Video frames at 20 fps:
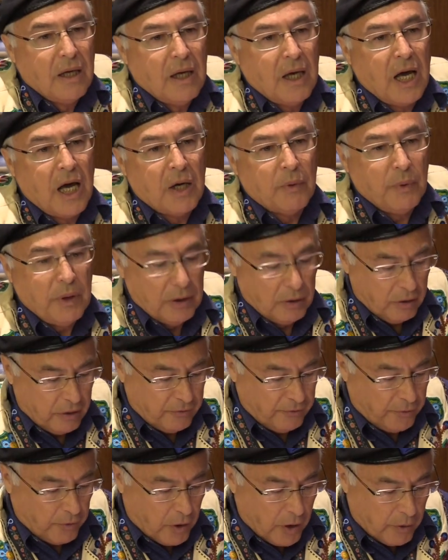and we
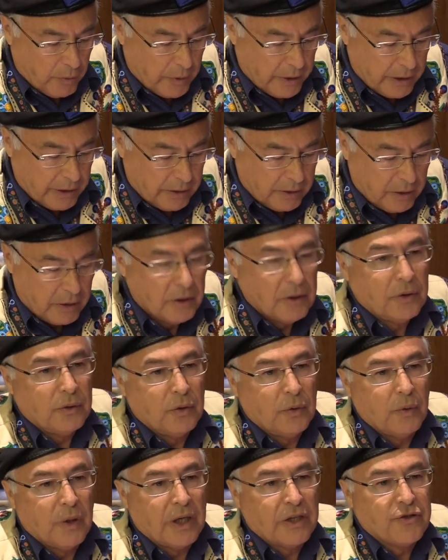look forward
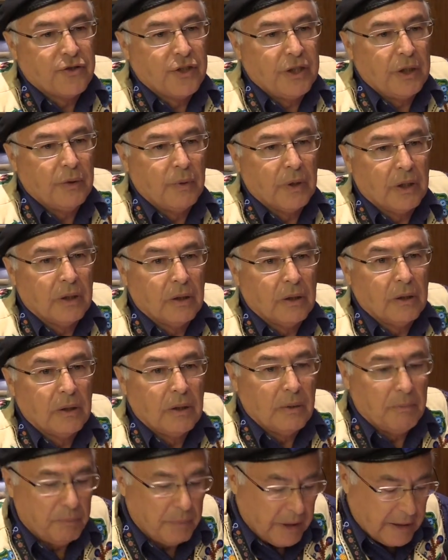to what she will
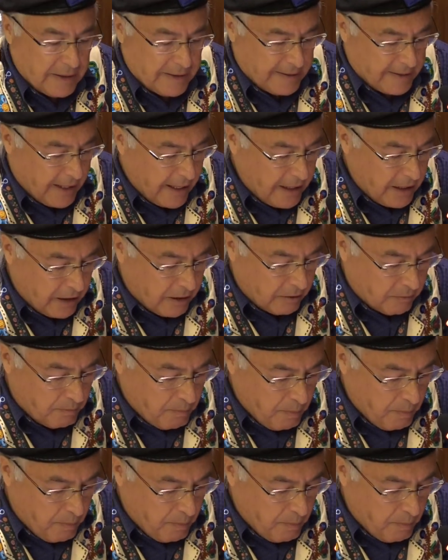be saying.